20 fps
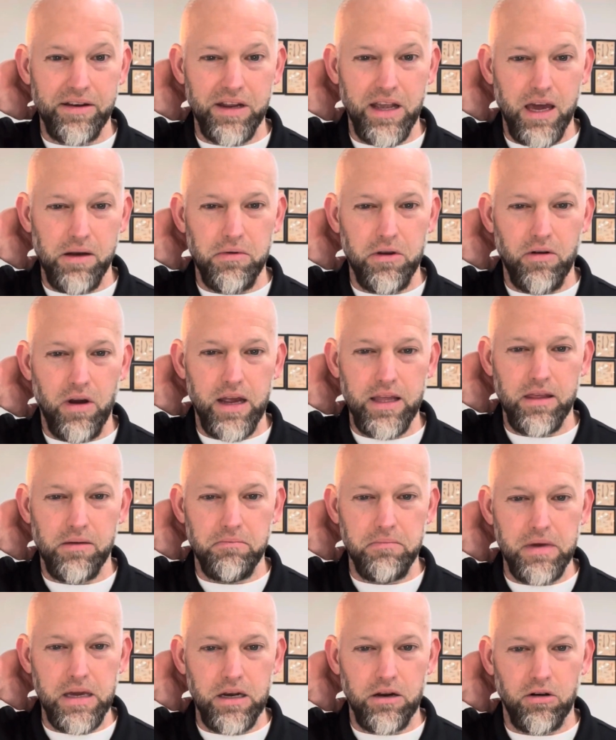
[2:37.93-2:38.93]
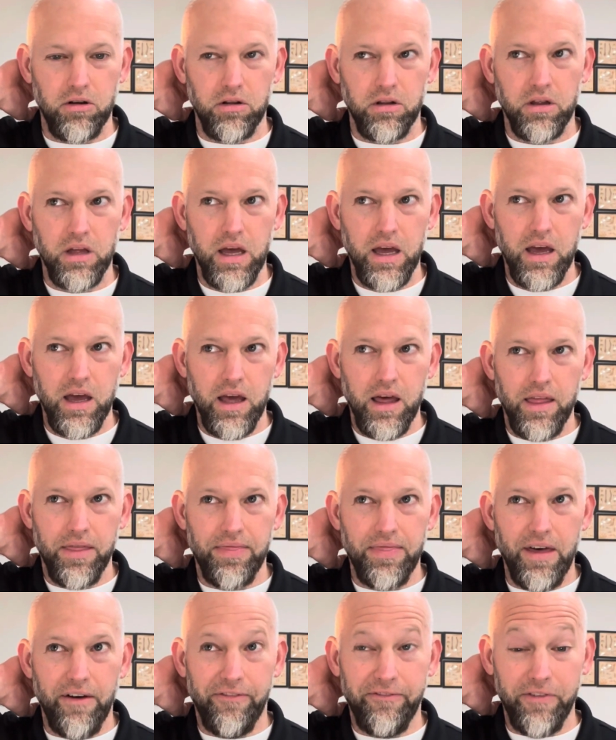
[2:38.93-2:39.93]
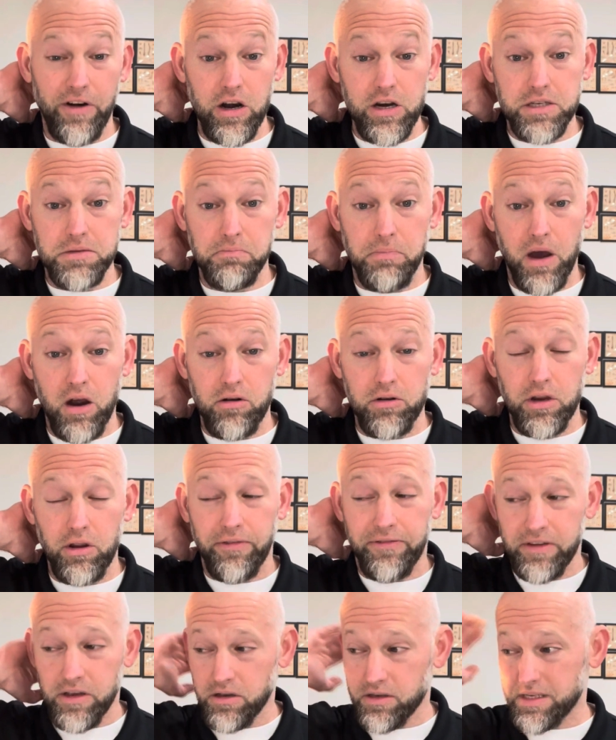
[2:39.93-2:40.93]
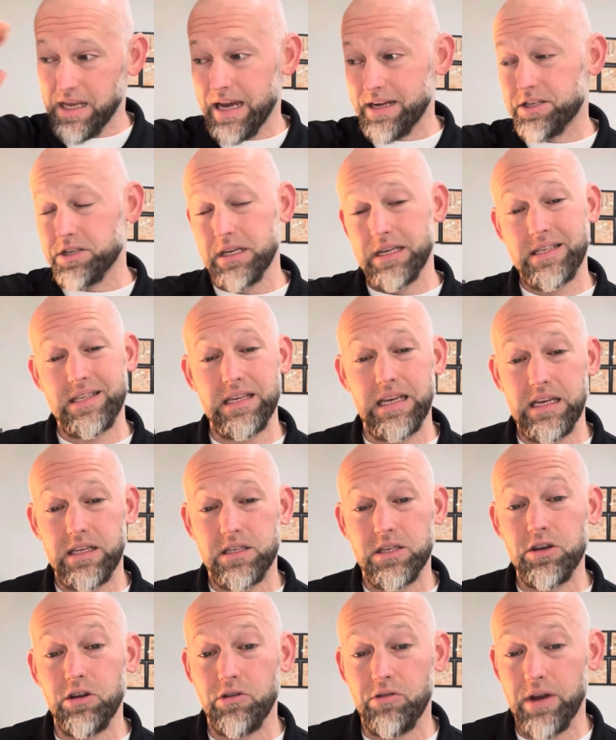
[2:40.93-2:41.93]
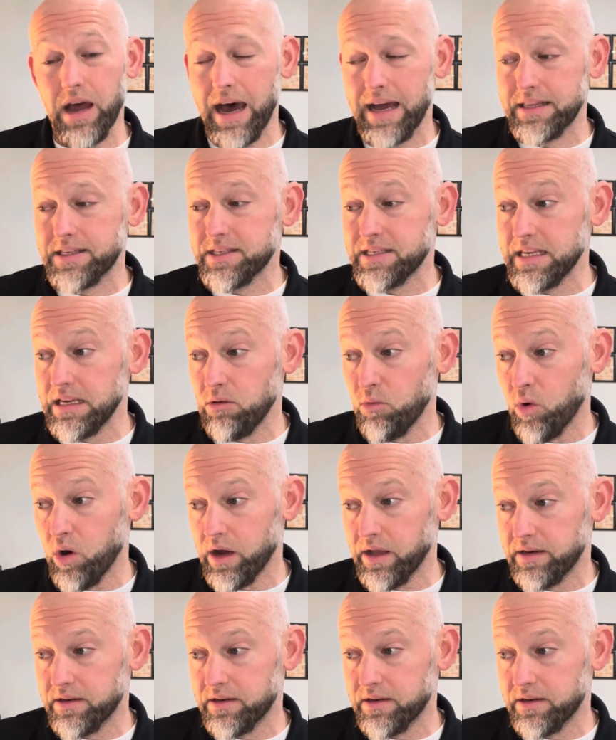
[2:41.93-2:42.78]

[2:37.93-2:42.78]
You got to be right in the middle. The first bone you feel is actually C2, not C1.